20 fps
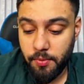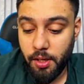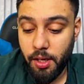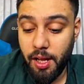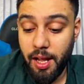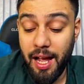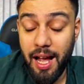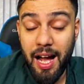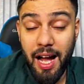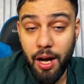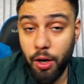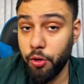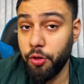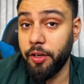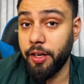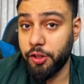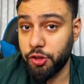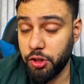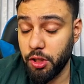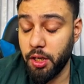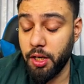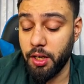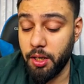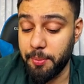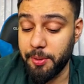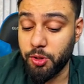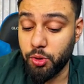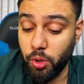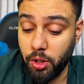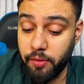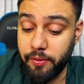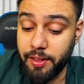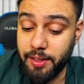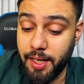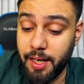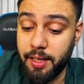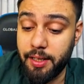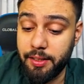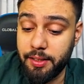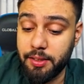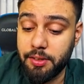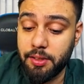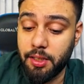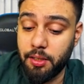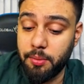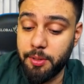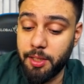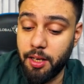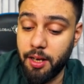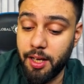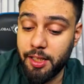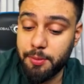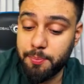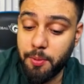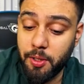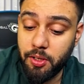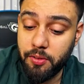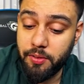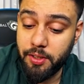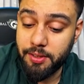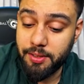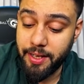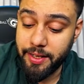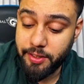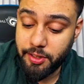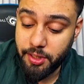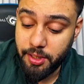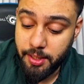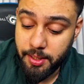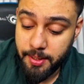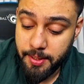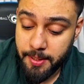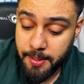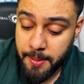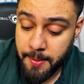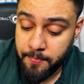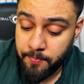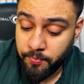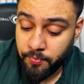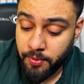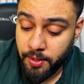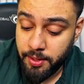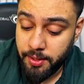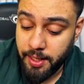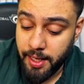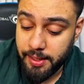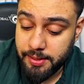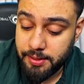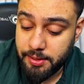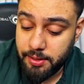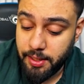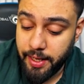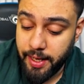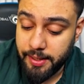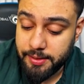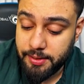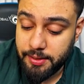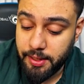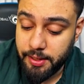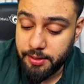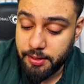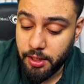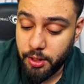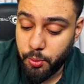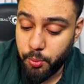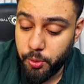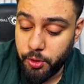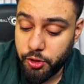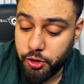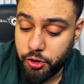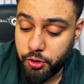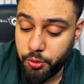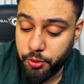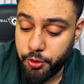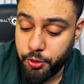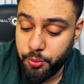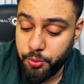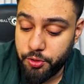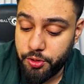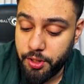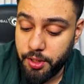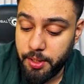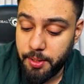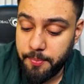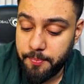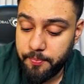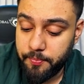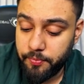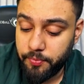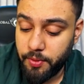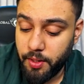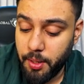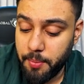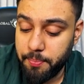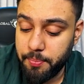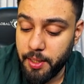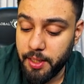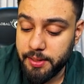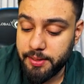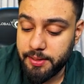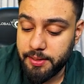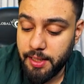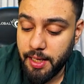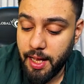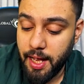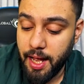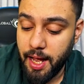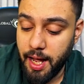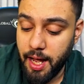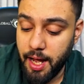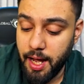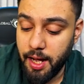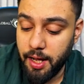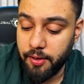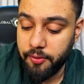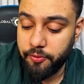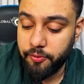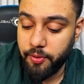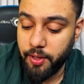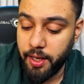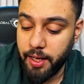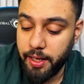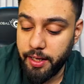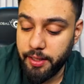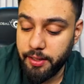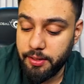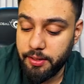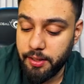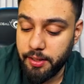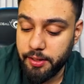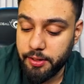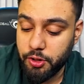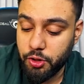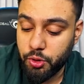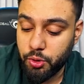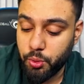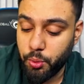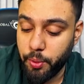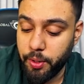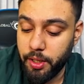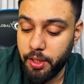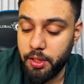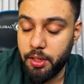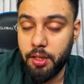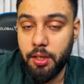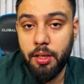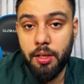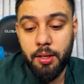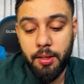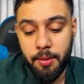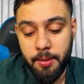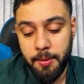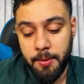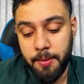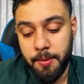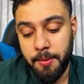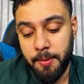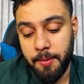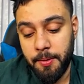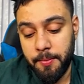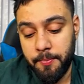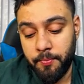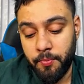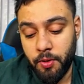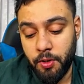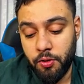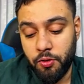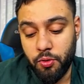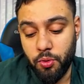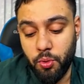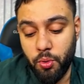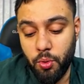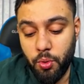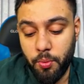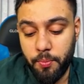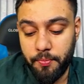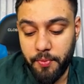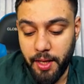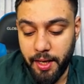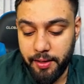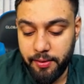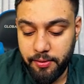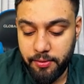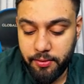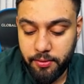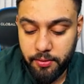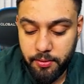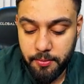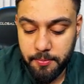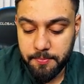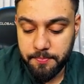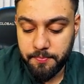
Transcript: How you actually going to be solving that? This is going to be the last part of this lecture. That's S is equals to ut plus half at squared. So S